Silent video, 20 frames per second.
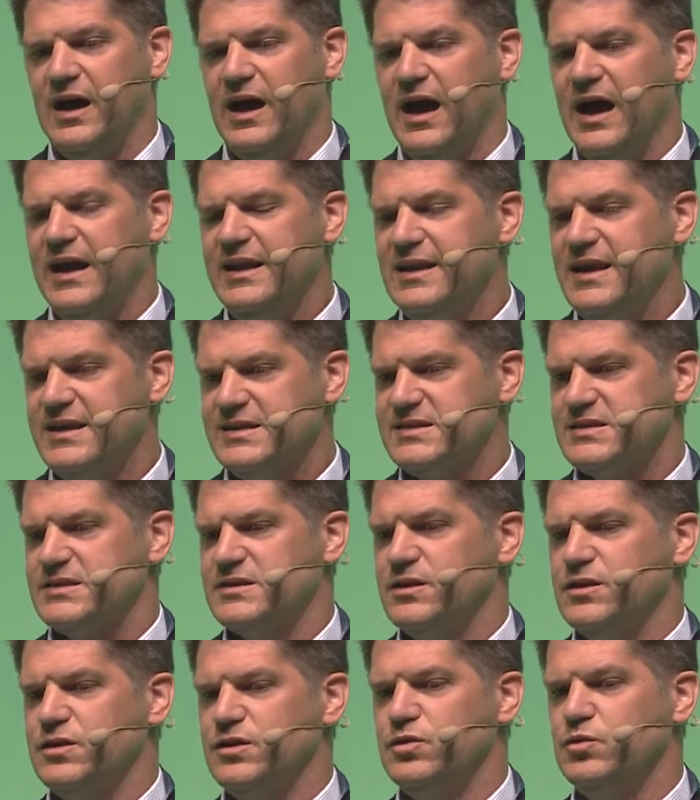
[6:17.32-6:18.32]
Unless
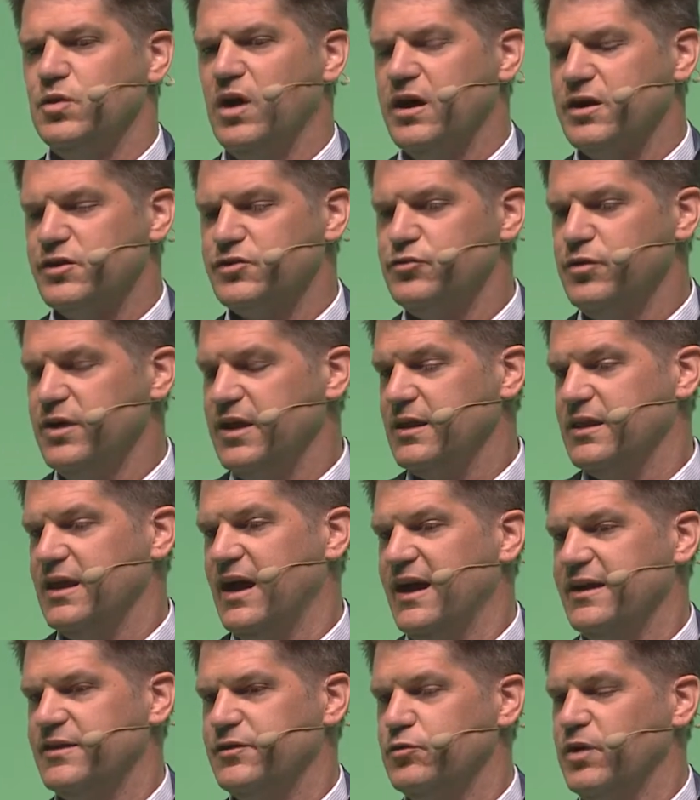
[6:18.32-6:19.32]
you are doing
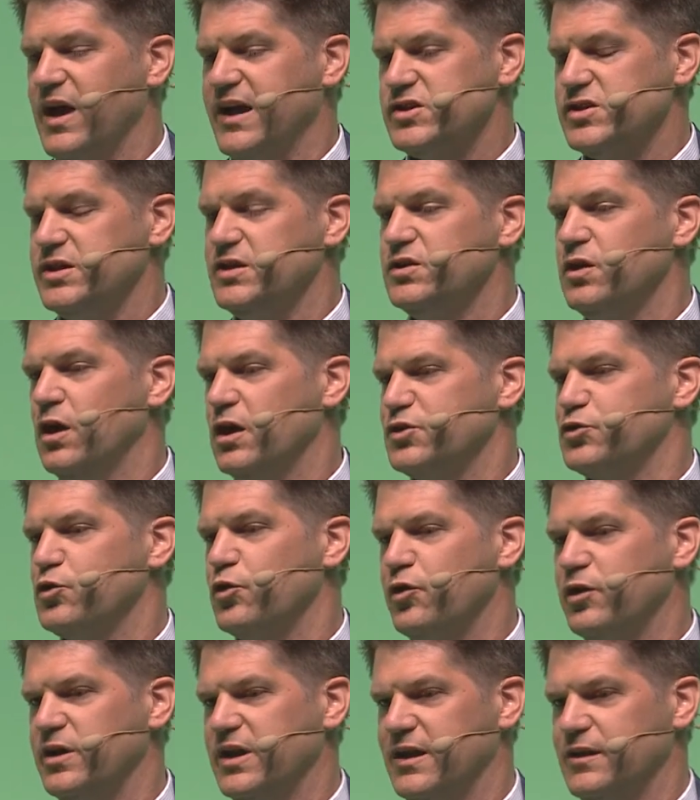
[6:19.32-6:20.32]
that, you're actually not
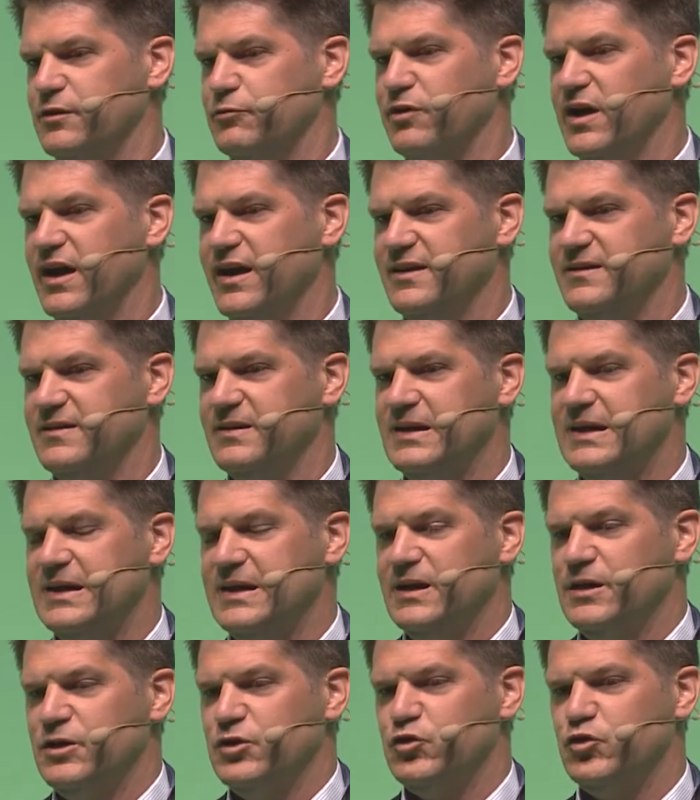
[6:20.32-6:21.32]
earning the right
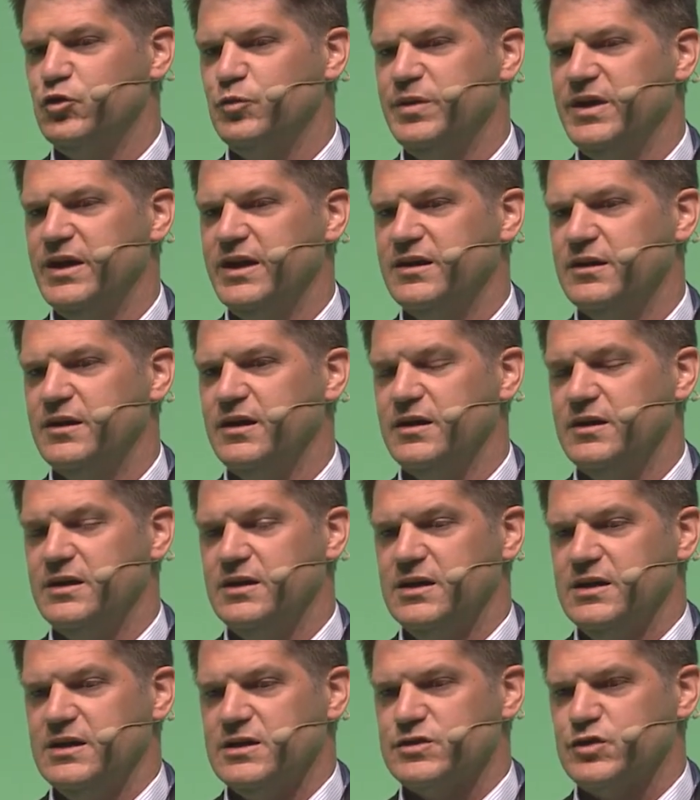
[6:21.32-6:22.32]
to be in a
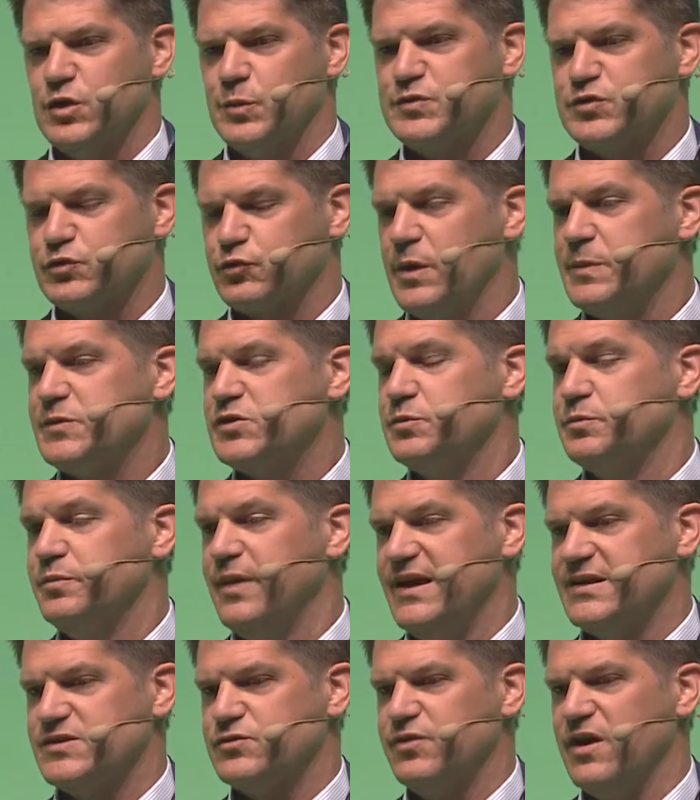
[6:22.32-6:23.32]

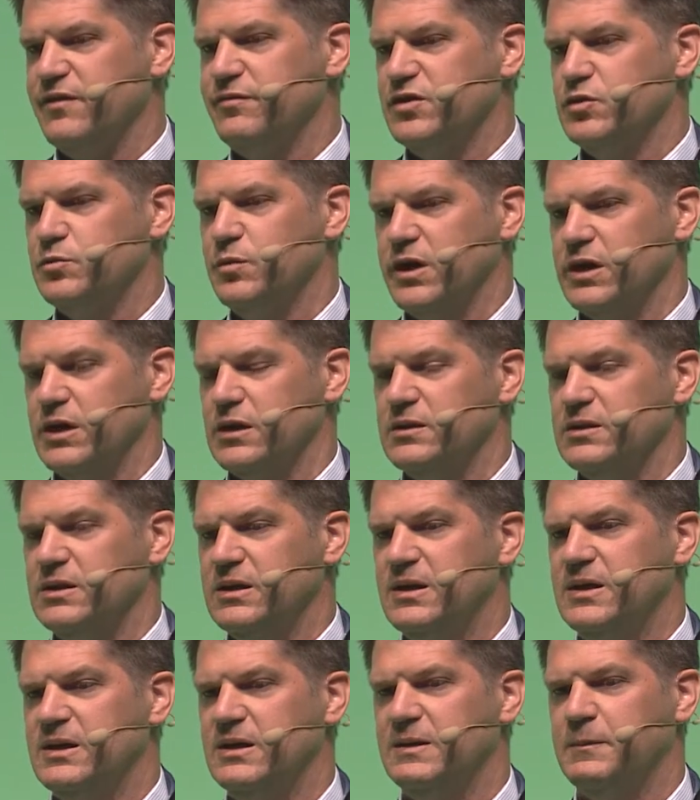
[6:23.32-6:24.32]
subscription-based revenue model.
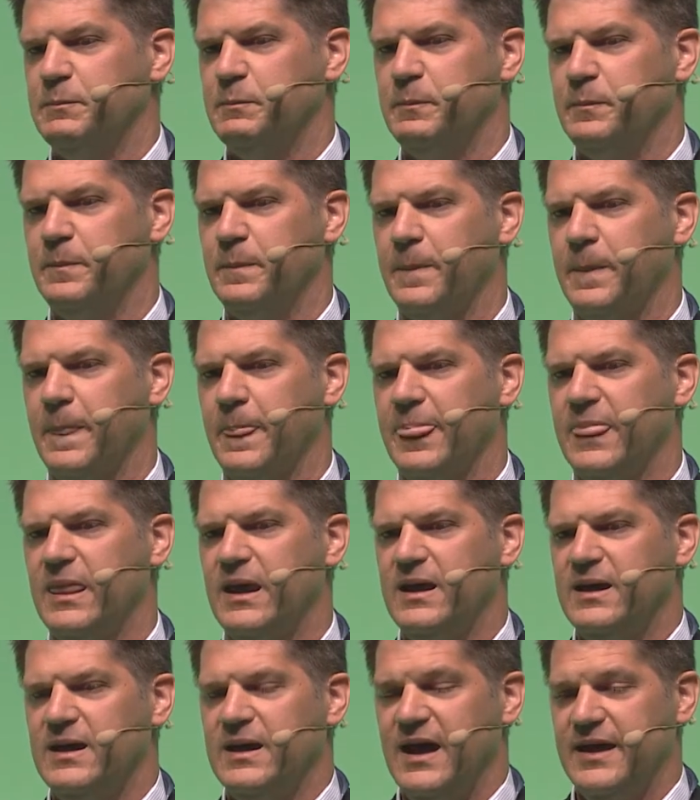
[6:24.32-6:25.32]

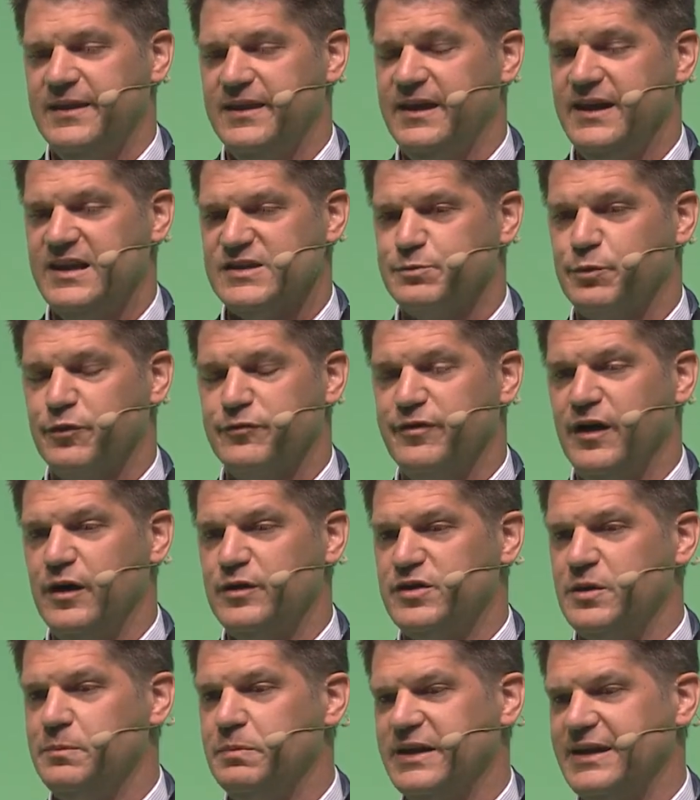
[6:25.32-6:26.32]
And that has
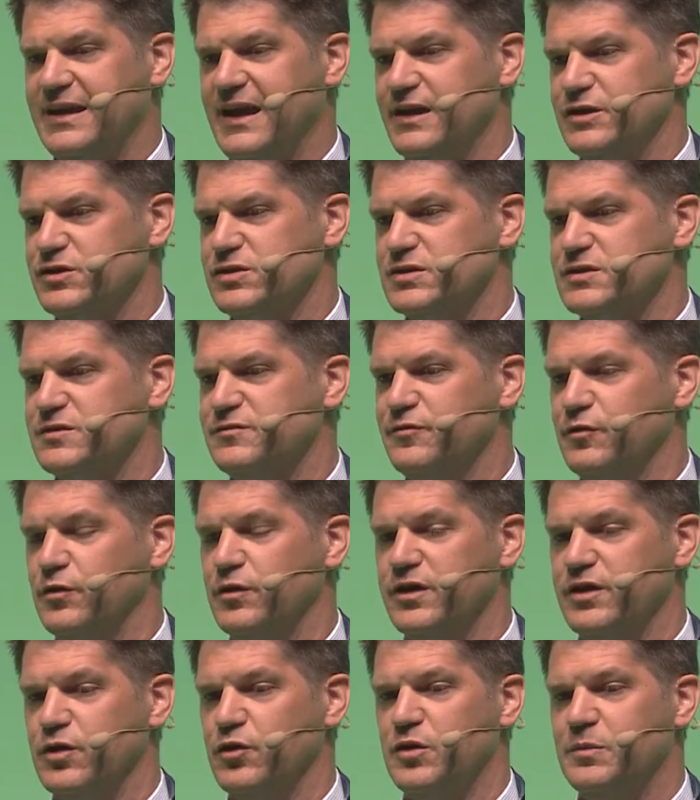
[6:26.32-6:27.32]
profound implications for
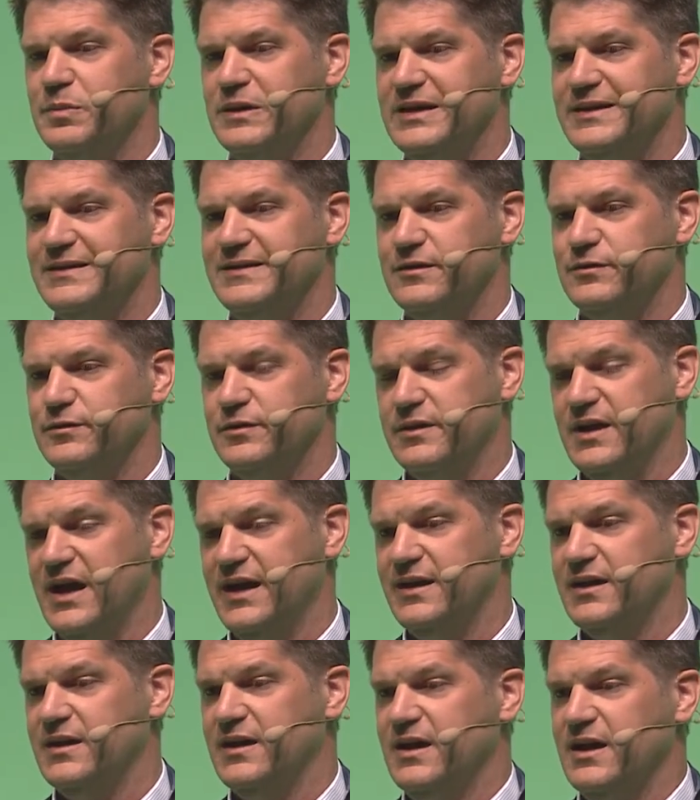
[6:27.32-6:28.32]
your ability to
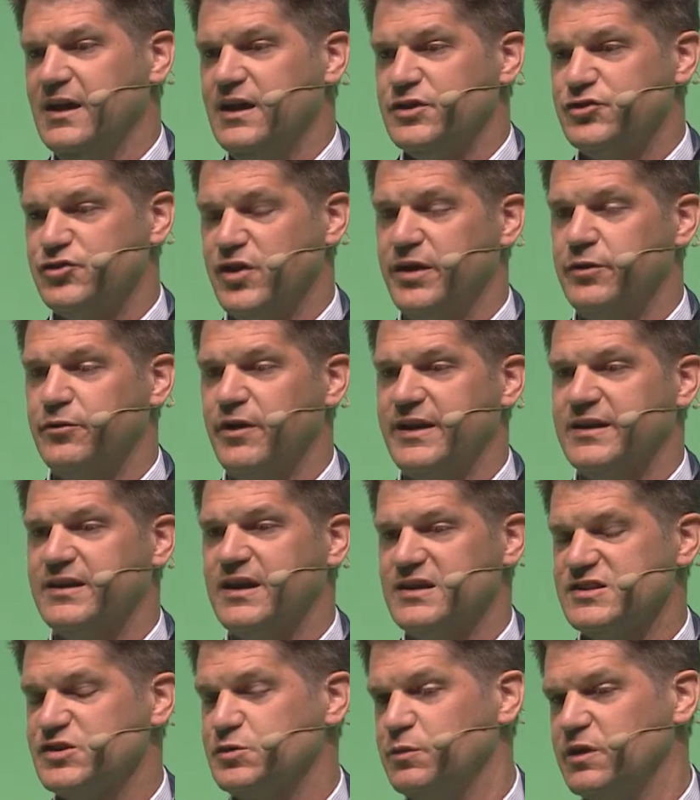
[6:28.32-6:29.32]
then generate
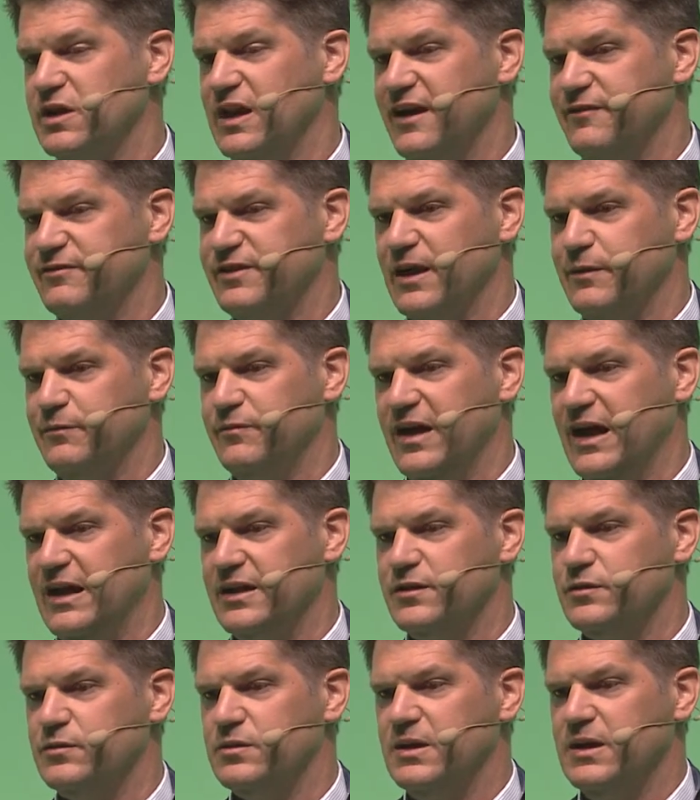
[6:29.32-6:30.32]
customer lifetime
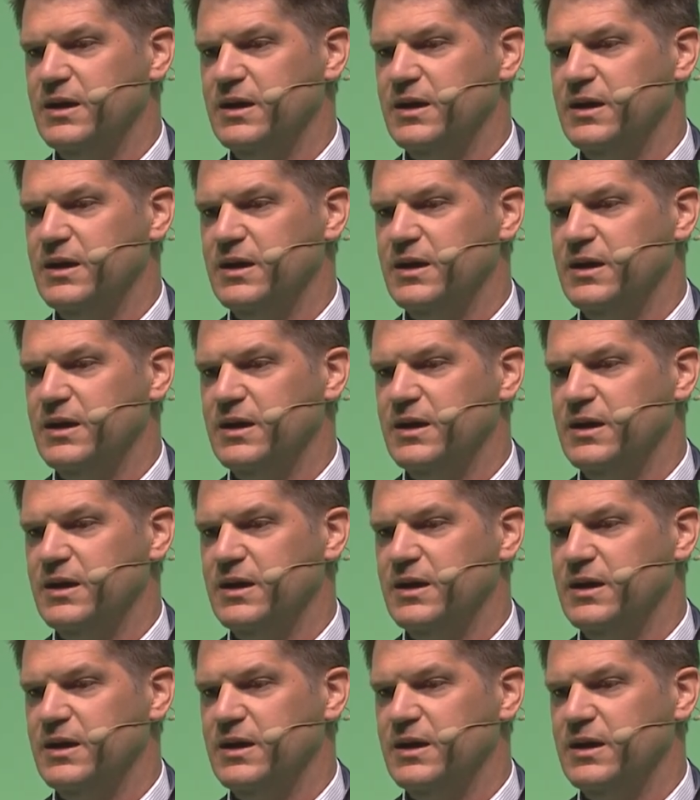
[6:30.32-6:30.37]
value.